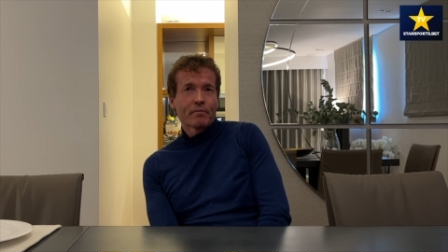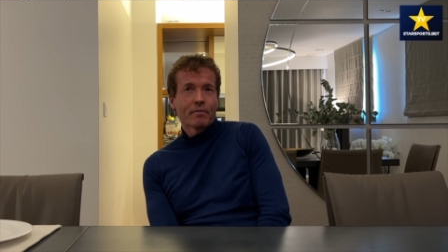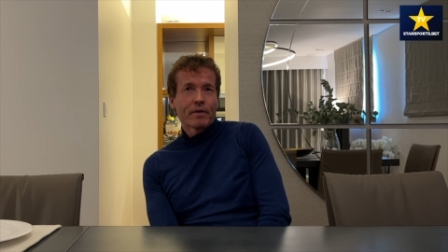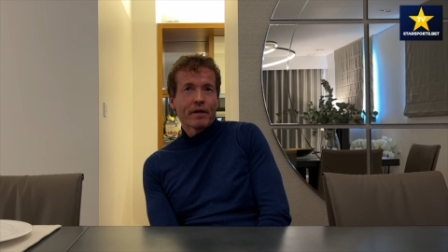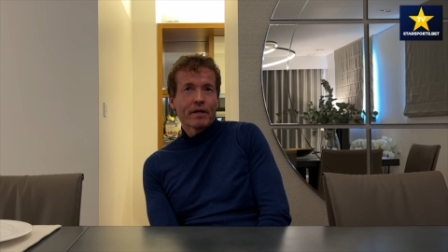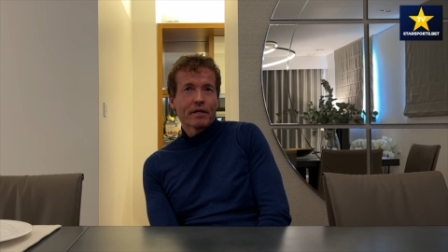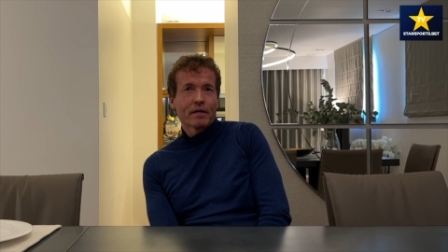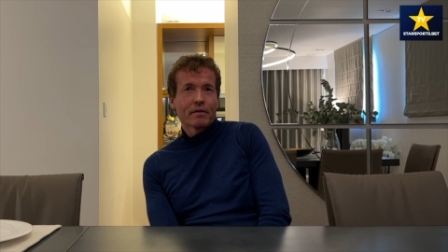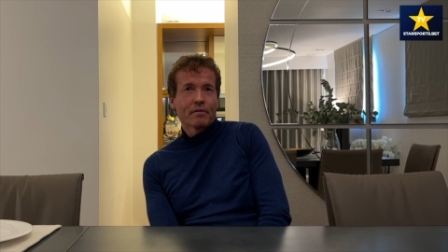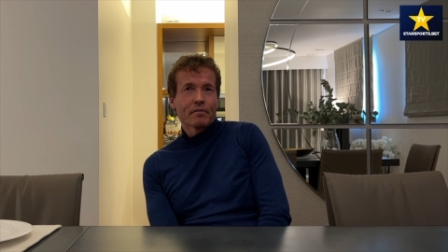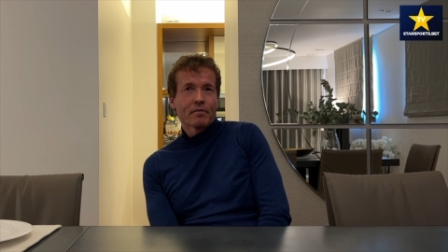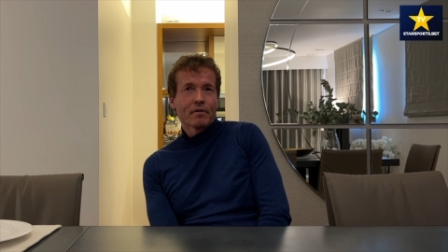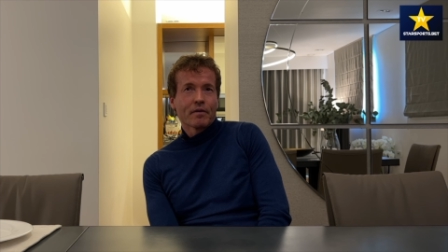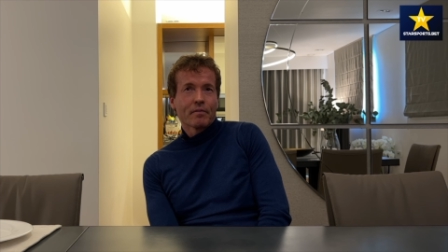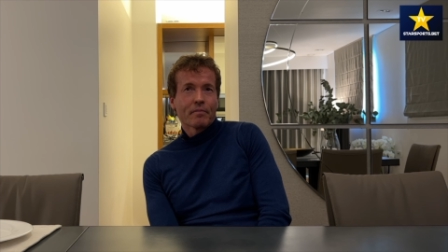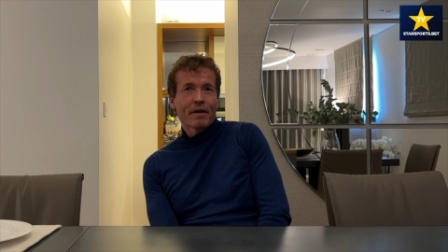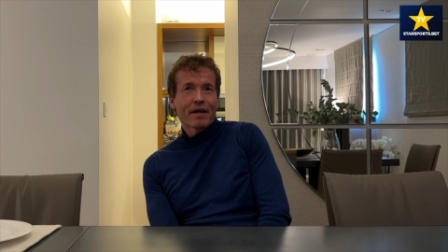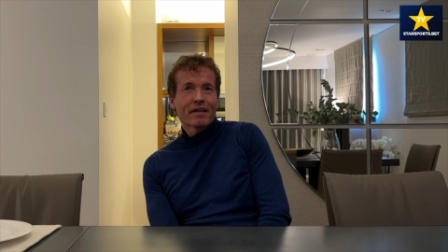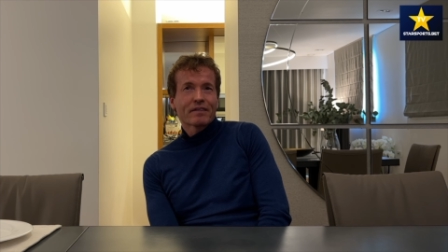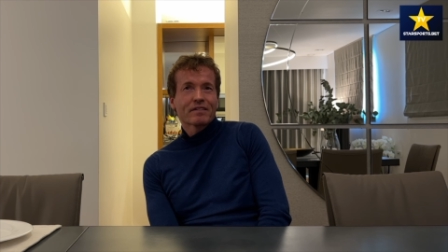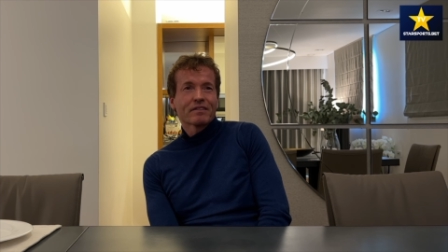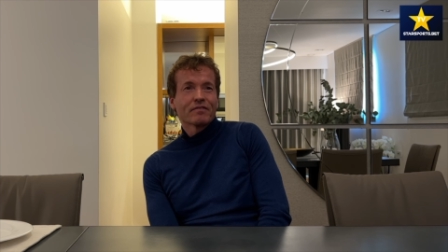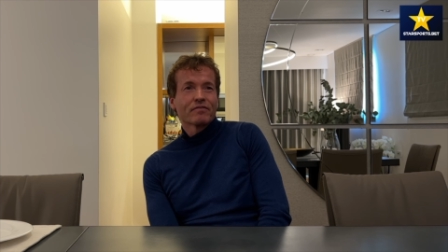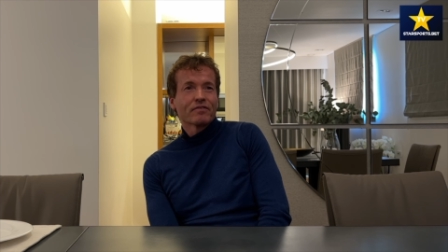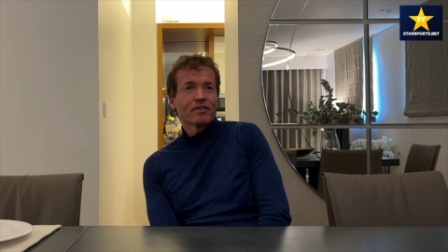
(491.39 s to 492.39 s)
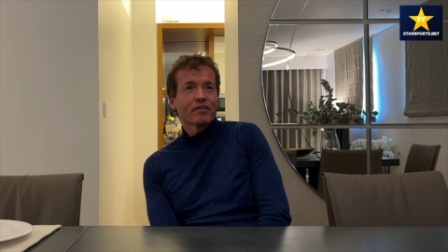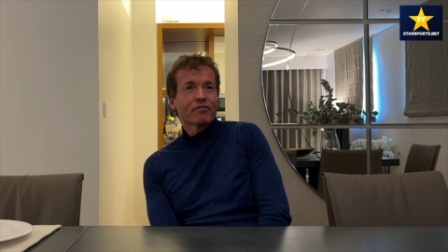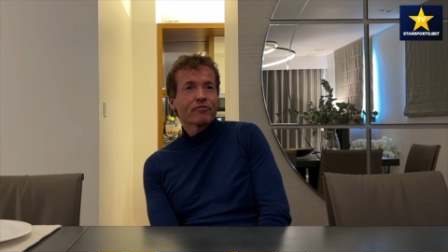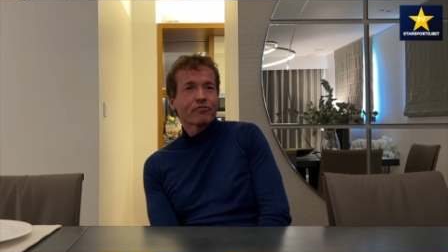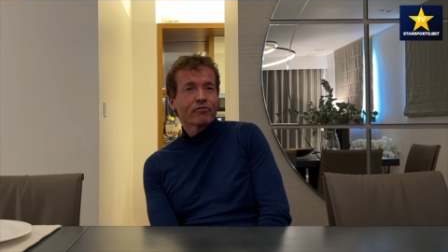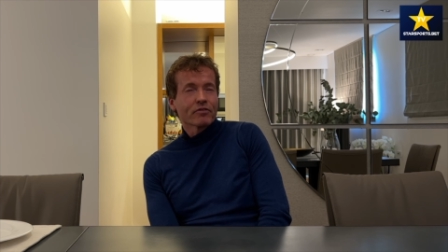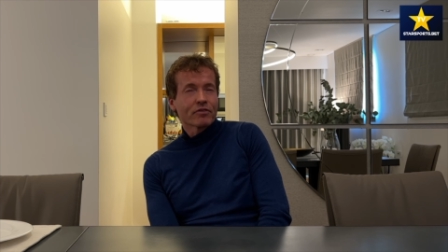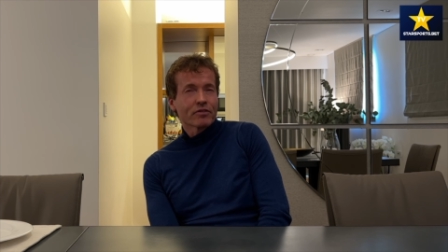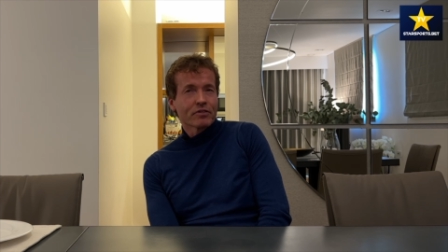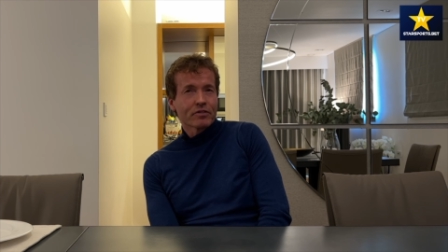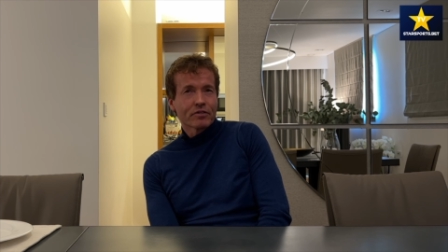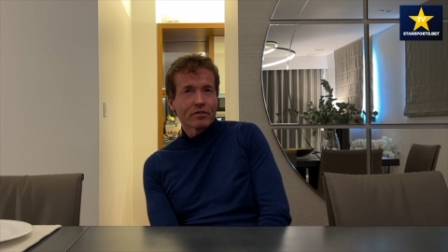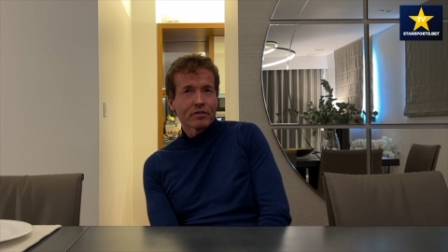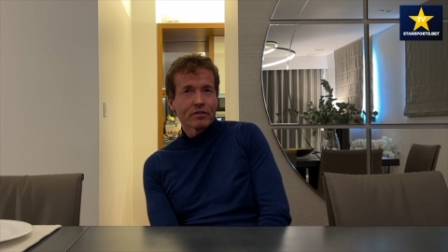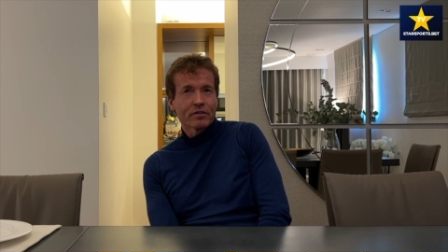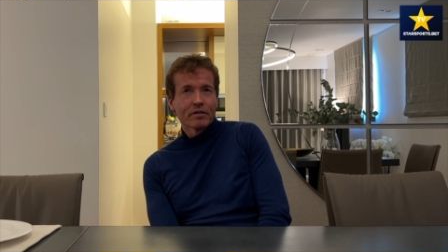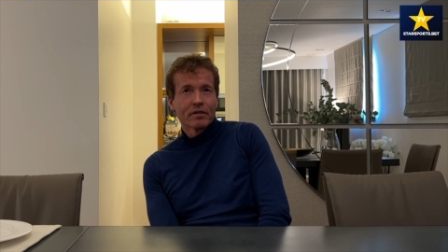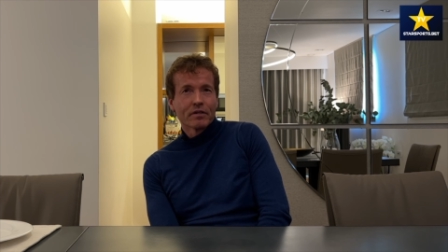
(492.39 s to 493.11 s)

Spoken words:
made a massive difference to